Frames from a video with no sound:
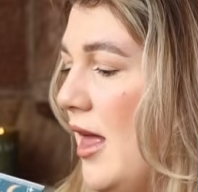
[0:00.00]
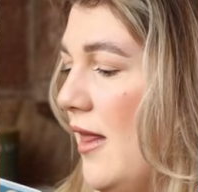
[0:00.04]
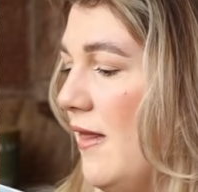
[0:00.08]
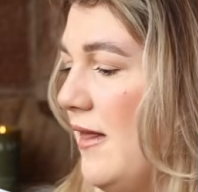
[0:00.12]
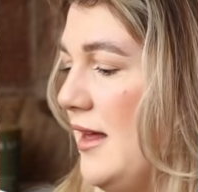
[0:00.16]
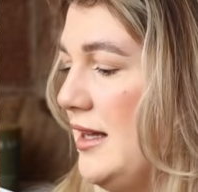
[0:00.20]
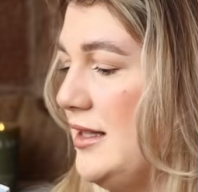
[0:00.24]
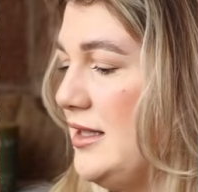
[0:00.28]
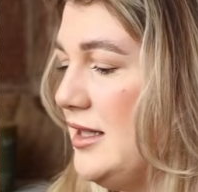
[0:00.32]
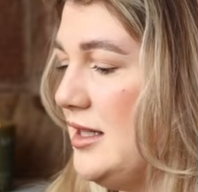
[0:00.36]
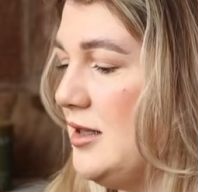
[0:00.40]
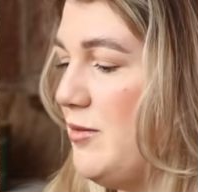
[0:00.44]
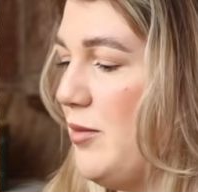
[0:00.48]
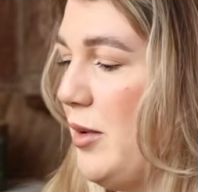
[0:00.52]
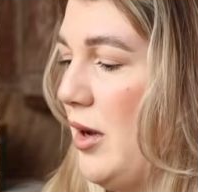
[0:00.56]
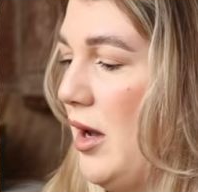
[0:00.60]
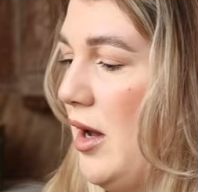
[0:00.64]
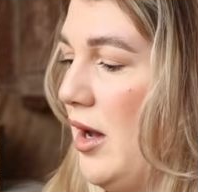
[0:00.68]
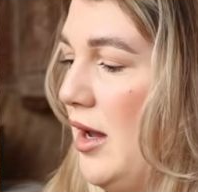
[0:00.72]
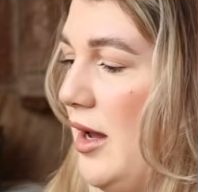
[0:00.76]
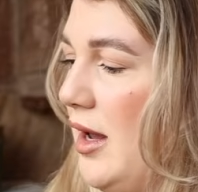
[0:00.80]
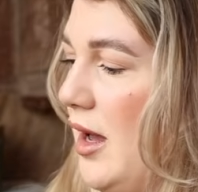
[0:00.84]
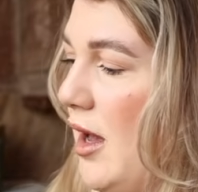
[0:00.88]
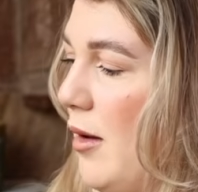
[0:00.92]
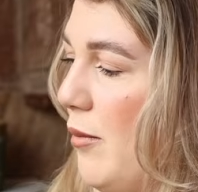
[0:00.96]
This is
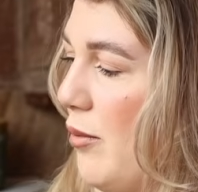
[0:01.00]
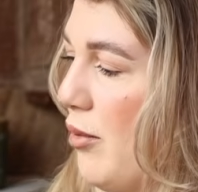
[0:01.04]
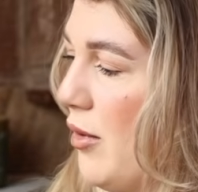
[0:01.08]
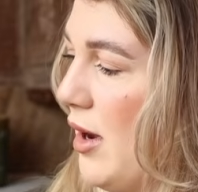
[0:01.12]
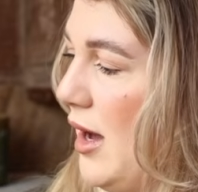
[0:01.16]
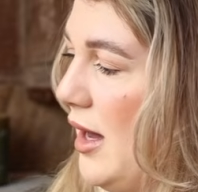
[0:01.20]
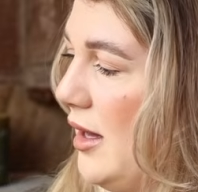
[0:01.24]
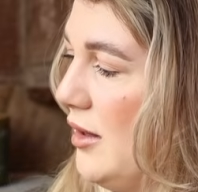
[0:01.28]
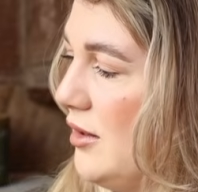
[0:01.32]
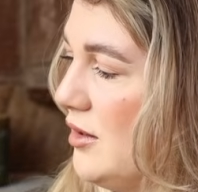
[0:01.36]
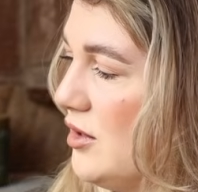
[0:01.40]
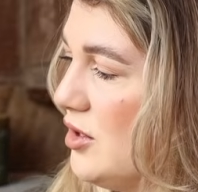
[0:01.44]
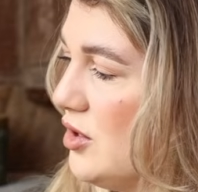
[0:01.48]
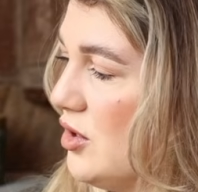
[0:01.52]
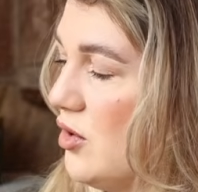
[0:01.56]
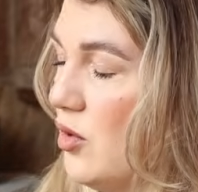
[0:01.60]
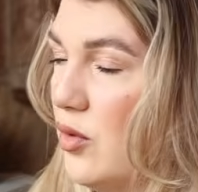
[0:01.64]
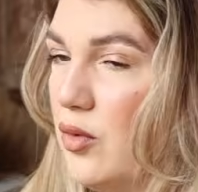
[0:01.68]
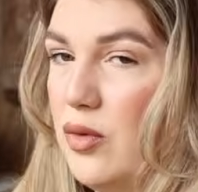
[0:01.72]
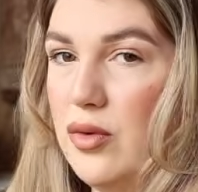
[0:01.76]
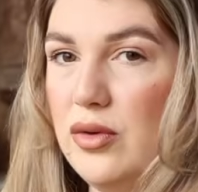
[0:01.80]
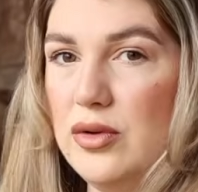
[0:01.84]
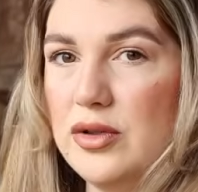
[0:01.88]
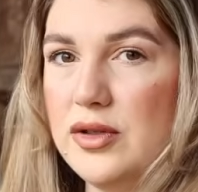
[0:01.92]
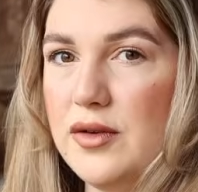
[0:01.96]
by a brand
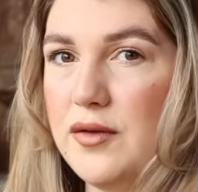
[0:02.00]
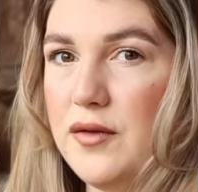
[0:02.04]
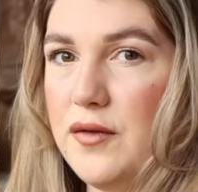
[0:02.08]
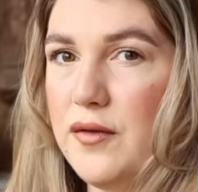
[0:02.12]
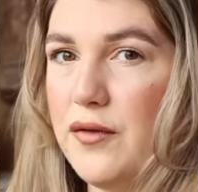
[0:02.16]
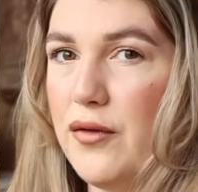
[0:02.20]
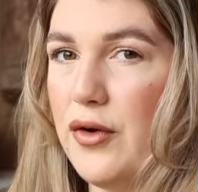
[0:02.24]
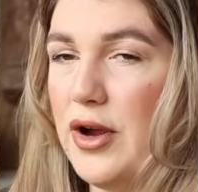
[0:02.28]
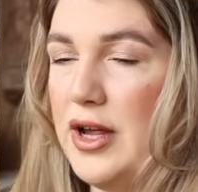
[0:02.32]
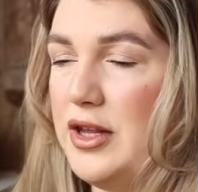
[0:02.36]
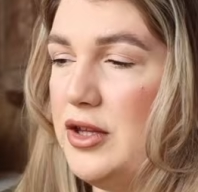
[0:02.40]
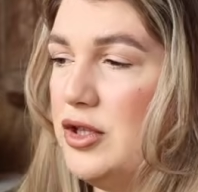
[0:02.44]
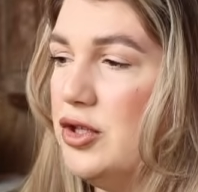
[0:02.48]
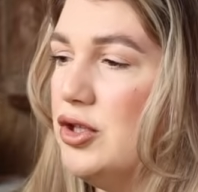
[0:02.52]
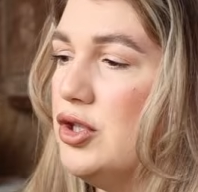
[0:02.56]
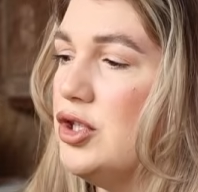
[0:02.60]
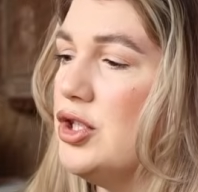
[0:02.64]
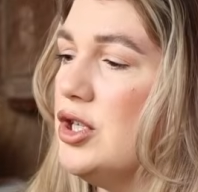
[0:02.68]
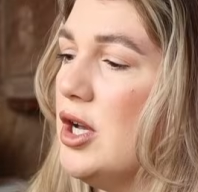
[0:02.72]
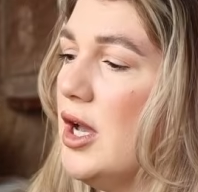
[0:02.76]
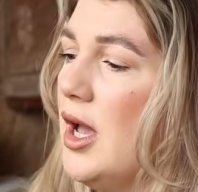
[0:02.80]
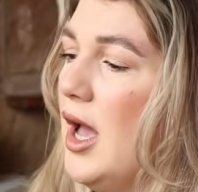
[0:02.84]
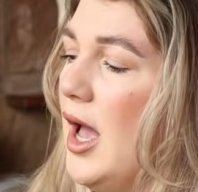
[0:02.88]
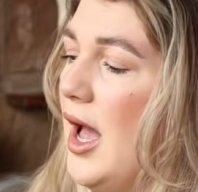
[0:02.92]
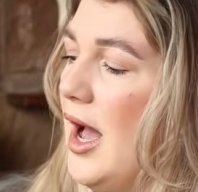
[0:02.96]
called
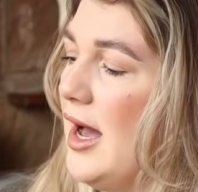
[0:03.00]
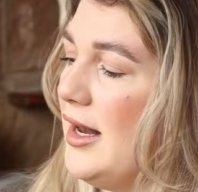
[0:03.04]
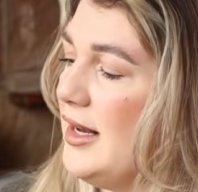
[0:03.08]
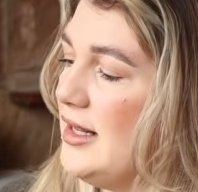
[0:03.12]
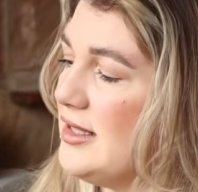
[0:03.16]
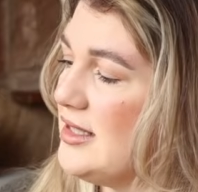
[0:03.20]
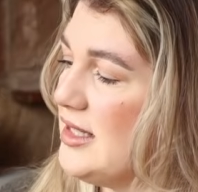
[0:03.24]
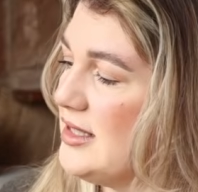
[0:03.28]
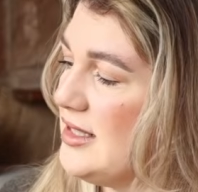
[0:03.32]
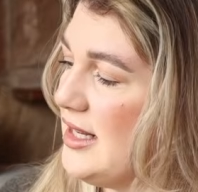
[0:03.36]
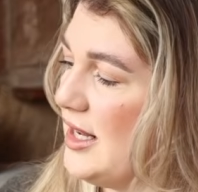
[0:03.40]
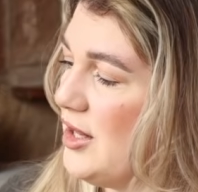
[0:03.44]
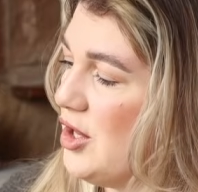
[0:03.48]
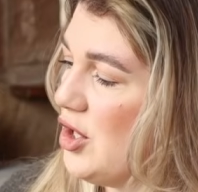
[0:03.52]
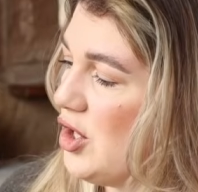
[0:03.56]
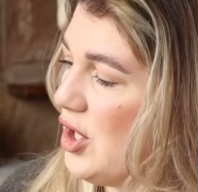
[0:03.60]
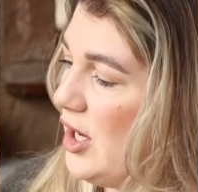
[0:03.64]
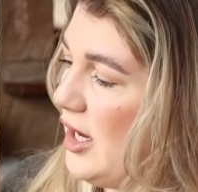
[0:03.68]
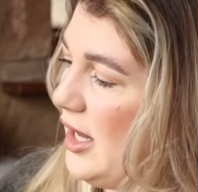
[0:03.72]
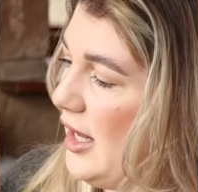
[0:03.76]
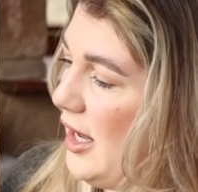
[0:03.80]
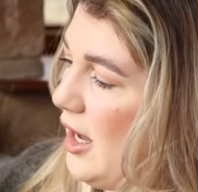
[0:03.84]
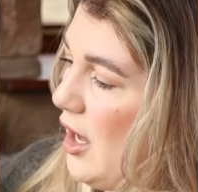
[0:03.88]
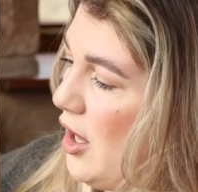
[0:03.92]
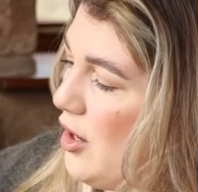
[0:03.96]
Fringe, and it's
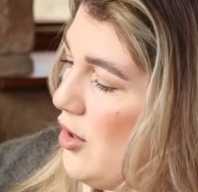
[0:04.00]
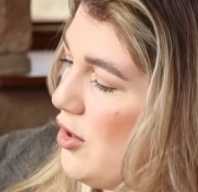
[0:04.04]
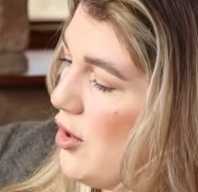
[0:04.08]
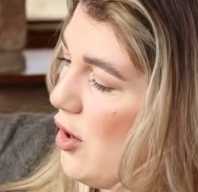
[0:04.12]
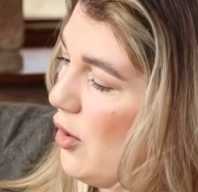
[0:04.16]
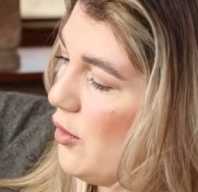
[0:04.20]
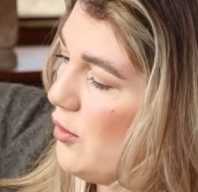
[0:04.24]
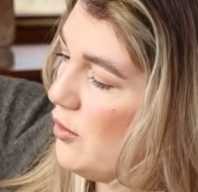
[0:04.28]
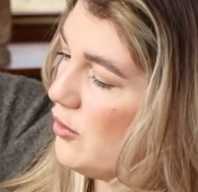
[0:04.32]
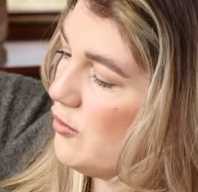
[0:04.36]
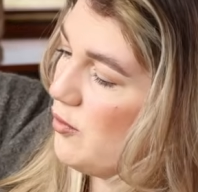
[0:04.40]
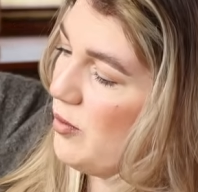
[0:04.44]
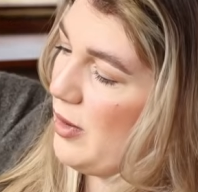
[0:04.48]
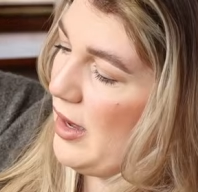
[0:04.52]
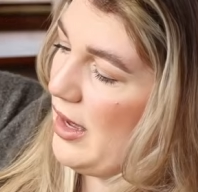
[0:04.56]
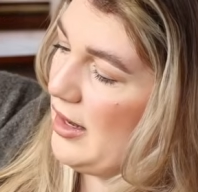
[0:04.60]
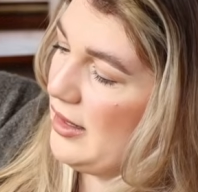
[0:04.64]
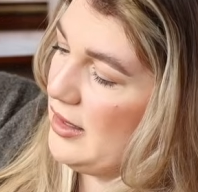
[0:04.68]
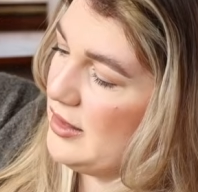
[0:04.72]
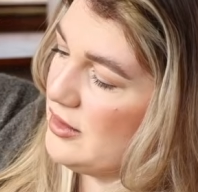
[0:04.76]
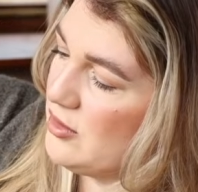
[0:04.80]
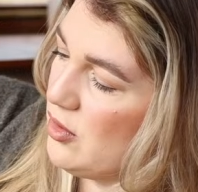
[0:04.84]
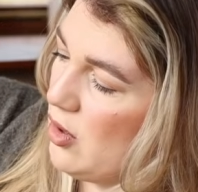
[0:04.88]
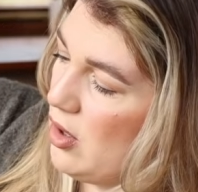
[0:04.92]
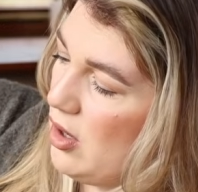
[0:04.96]
essentially a notepad.
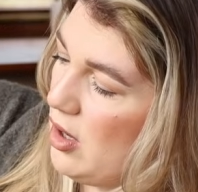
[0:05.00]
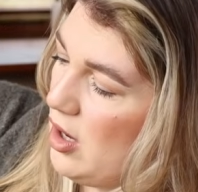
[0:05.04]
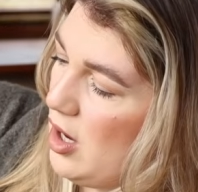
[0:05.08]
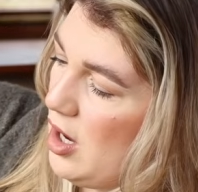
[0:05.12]
It's got a